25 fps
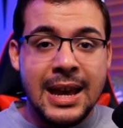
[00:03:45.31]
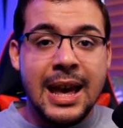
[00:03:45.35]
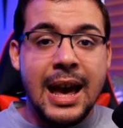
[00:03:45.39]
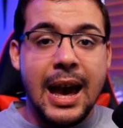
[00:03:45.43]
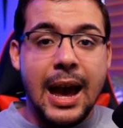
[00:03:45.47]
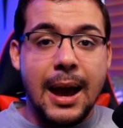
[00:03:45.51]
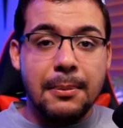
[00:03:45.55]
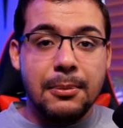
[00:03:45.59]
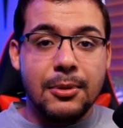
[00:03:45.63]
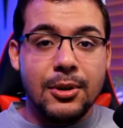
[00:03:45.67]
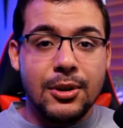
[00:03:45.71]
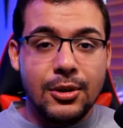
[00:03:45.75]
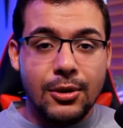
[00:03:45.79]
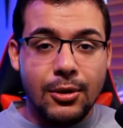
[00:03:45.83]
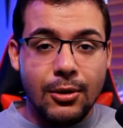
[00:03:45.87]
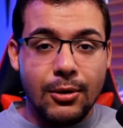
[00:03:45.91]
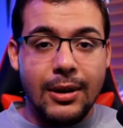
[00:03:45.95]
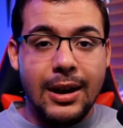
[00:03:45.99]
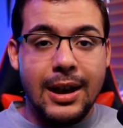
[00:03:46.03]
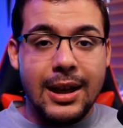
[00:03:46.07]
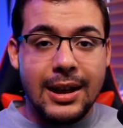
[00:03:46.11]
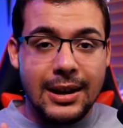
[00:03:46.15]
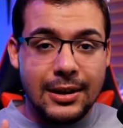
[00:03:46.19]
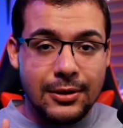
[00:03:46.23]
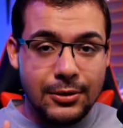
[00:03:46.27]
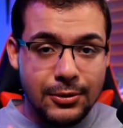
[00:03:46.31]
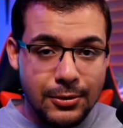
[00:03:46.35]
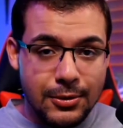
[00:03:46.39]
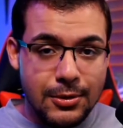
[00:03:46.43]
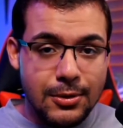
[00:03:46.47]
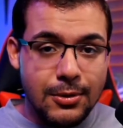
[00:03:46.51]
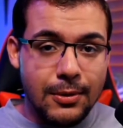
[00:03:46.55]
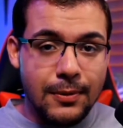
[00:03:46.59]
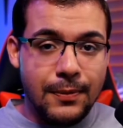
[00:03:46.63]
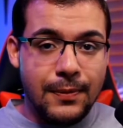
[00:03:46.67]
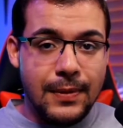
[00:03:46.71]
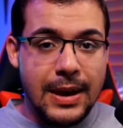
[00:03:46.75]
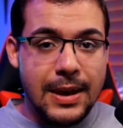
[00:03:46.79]
I'm going to go ahead and do you
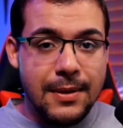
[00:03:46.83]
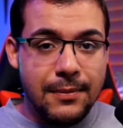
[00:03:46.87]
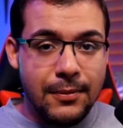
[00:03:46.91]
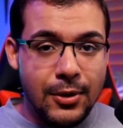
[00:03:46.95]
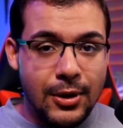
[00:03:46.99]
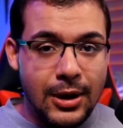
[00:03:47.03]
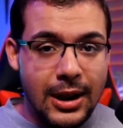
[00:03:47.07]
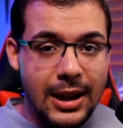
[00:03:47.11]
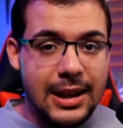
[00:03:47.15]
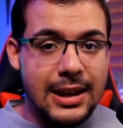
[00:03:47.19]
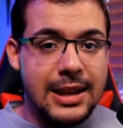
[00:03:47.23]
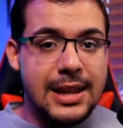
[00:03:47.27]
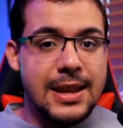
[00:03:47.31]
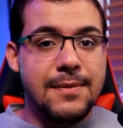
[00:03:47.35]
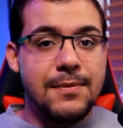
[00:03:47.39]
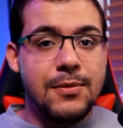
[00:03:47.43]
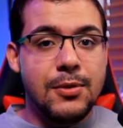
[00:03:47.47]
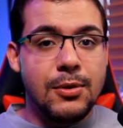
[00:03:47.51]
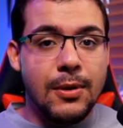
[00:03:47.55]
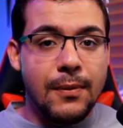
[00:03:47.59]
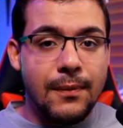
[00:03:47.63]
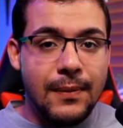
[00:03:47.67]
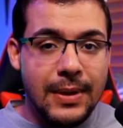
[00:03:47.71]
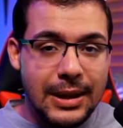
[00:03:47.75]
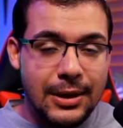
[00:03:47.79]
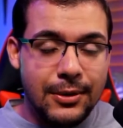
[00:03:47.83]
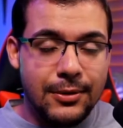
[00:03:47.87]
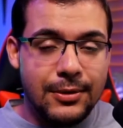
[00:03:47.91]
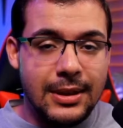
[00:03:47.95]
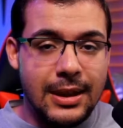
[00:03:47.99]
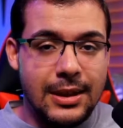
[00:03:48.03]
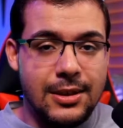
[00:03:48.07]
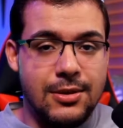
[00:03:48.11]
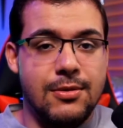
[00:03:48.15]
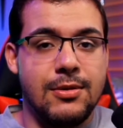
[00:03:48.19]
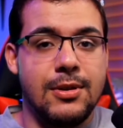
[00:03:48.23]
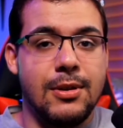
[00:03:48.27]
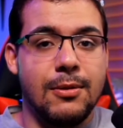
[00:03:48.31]
a favor and leave you a video that
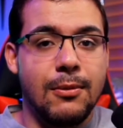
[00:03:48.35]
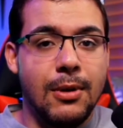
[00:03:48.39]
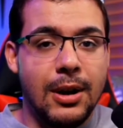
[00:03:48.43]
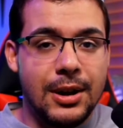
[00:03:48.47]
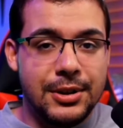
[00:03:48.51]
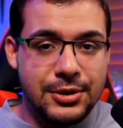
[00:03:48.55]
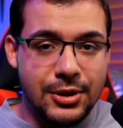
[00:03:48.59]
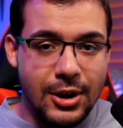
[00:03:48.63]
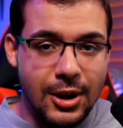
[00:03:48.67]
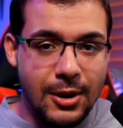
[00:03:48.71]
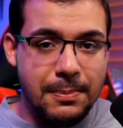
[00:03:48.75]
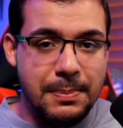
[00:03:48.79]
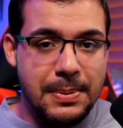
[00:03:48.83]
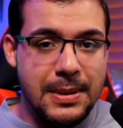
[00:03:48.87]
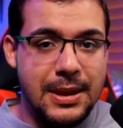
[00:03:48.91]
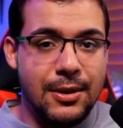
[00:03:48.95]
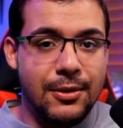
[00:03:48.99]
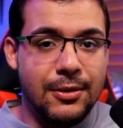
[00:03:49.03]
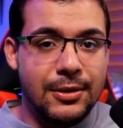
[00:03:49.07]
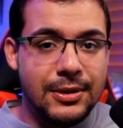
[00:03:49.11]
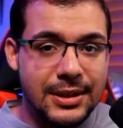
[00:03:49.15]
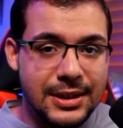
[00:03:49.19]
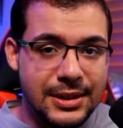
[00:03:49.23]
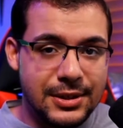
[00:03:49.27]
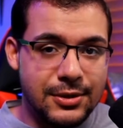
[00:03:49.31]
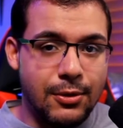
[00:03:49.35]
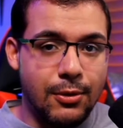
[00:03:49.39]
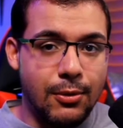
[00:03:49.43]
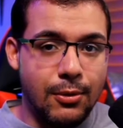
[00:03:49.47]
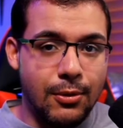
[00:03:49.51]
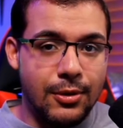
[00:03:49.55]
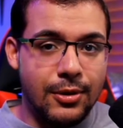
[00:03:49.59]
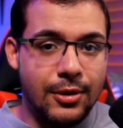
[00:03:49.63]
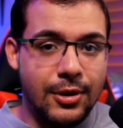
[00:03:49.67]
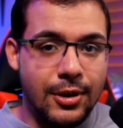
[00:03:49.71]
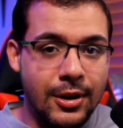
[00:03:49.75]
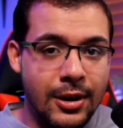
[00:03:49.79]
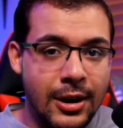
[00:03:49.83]
you can watch up here in this
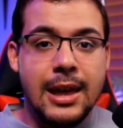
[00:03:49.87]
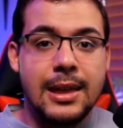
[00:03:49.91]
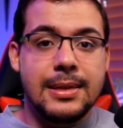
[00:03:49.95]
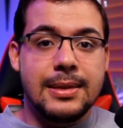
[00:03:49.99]
corner